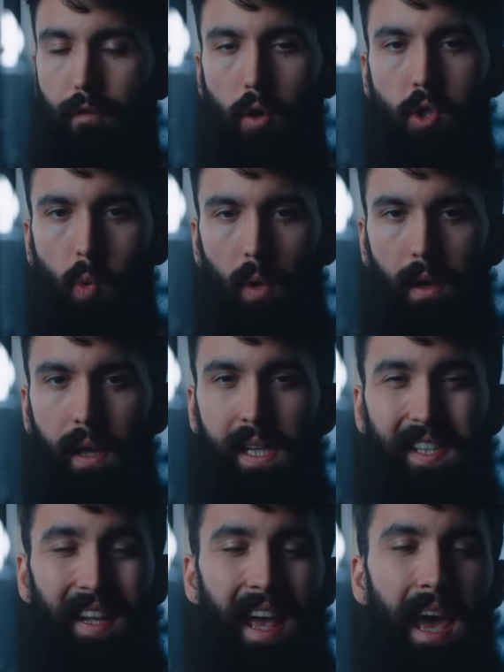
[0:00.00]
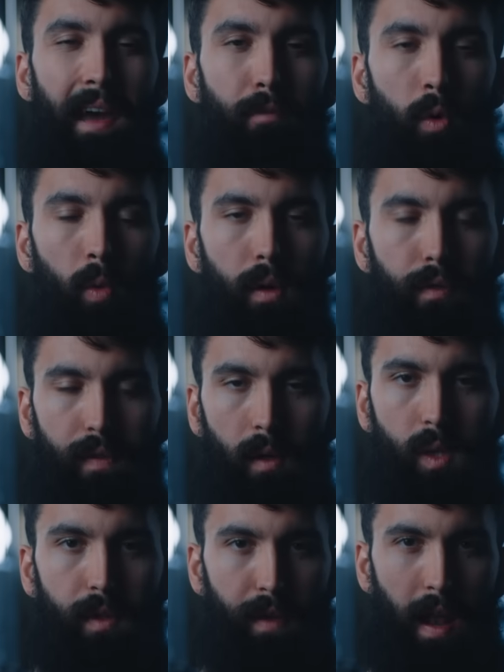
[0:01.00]
The first one is that everyone
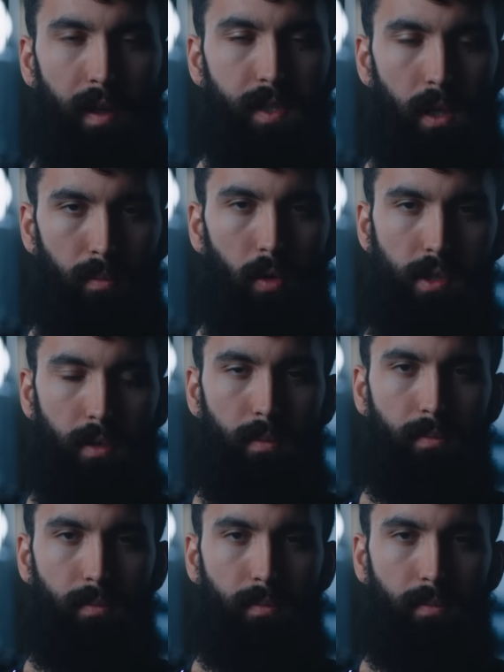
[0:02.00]
feels fat at some point.